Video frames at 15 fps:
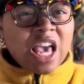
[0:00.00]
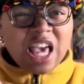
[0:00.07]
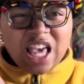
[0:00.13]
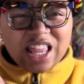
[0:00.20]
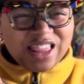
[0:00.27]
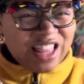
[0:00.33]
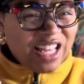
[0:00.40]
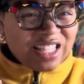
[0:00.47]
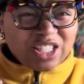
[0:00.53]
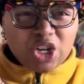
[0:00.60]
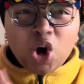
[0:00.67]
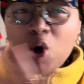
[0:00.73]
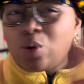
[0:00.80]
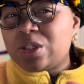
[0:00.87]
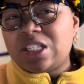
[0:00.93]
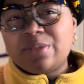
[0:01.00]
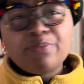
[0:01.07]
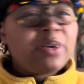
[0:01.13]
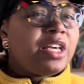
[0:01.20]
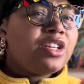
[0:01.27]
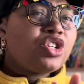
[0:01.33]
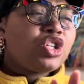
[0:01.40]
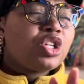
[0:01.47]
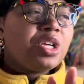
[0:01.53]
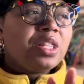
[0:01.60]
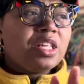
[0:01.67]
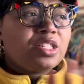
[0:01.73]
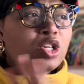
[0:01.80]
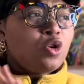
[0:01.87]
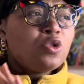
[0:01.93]
this whole speech and
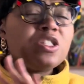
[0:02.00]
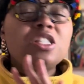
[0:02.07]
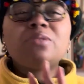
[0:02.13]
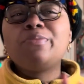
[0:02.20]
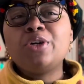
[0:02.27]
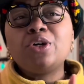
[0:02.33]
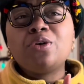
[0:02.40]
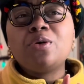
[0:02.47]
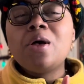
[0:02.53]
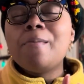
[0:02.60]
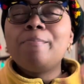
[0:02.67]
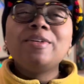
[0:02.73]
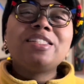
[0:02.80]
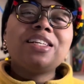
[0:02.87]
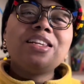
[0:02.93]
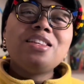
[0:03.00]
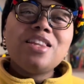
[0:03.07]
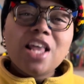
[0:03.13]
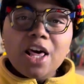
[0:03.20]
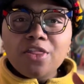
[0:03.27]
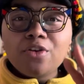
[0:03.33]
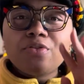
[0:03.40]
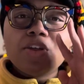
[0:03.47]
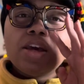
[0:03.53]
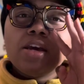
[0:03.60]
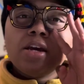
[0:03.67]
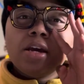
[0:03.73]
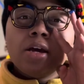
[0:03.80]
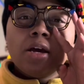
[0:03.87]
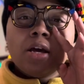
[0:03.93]
this whole spiel, but it's another
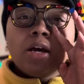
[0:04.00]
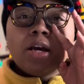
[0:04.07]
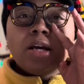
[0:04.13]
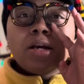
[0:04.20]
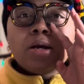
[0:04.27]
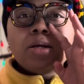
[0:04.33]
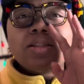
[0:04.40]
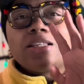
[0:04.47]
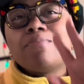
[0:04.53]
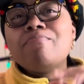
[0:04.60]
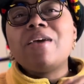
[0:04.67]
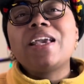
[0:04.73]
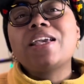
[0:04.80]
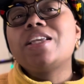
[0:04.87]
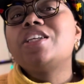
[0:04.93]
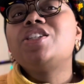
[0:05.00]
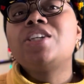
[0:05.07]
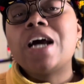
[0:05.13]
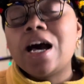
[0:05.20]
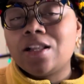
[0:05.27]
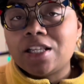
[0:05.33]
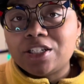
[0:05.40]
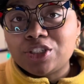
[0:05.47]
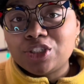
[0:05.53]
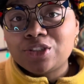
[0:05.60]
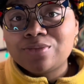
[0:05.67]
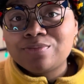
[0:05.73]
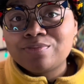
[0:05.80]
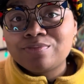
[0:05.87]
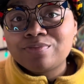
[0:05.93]
thing to make it a challenge.
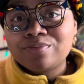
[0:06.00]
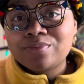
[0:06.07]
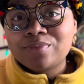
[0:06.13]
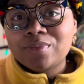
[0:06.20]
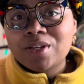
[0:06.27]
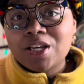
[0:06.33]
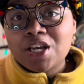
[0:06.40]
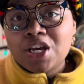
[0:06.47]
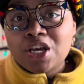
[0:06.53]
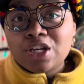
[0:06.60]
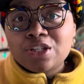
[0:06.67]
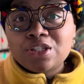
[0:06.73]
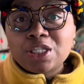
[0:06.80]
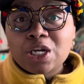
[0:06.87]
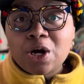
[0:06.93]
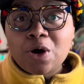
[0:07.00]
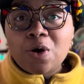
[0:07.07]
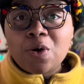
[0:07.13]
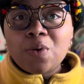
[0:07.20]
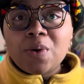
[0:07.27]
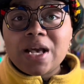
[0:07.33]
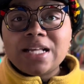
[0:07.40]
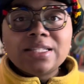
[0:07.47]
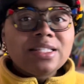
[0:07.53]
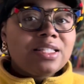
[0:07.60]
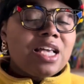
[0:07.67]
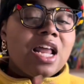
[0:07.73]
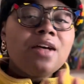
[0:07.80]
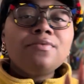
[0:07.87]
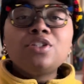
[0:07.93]
So
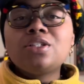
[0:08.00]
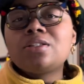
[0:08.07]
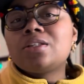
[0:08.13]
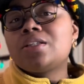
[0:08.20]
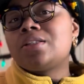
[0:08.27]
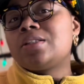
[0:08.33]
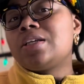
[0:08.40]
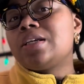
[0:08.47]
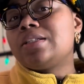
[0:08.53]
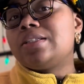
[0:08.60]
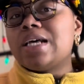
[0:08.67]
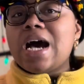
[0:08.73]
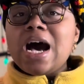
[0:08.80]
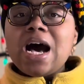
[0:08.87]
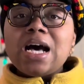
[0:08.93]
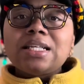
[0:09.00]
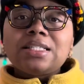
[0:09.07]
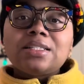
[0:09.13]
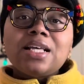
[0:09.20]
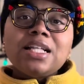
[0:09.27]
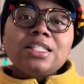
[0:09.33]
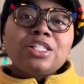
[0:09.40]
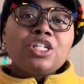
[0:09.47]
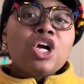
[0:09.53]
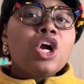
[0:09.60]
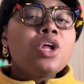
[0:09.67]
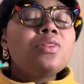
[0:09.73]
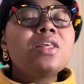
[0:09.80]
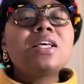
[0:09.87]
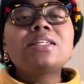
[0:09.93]
instead of just listing tasks, let's
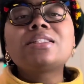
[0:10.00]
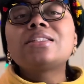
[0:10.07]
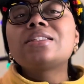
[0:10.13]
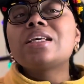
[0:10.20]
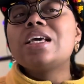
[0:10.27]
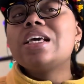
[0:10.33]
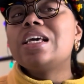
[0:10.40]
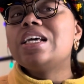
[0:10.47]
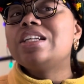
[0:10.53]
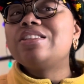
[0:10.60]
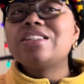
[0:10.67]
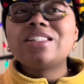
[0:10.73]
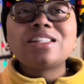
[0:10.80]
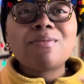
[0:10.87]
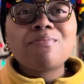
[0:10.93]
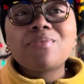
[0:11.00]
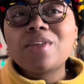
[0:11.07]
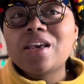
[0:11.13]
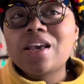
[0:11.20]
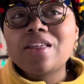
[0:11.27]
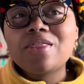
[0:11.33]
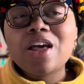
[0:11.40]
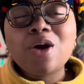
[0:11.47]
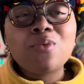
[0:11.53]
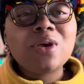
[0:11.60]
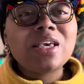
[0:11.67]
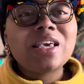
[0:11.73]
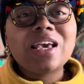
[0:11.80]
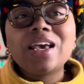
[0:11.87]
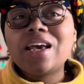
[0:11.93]
turn this into something that we
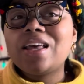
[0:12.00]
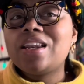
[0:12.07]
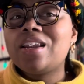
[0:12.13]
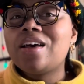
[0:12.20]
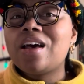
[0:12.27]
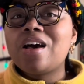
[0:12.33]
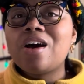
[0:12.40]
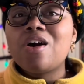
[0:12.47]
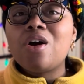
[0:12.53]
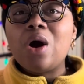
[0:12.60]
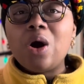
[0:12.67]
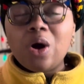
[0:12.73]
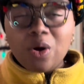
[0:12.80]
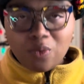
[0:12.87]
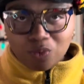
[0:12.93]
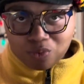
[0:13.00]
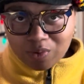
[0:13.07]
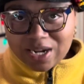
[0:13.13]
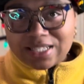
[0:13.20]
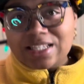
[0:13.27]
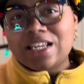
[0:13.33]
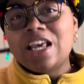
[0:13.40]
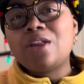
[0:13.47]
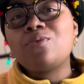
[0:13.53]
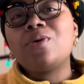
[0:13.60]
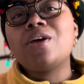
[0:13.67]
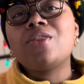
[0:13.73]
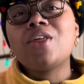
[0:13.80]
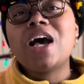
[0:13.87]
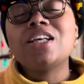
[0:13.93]
can resonate
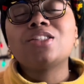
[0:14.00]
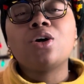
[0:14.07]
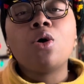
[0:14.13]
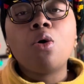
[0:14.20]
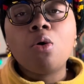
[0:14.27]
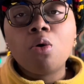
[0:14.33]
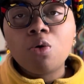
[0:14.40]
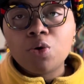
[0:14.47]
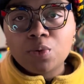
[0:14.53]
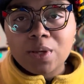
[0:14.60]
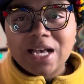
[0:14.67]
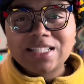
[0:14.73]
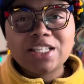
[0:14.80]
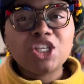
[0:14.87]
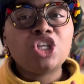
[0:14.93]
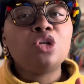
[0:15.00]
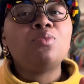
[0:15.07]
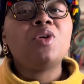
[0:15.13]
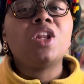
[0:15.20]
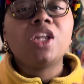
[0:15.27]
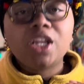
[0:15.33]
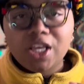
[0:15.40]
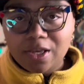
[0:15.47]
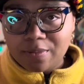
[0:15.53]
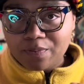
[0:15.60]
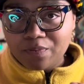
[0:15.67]
with as a whole, as a community.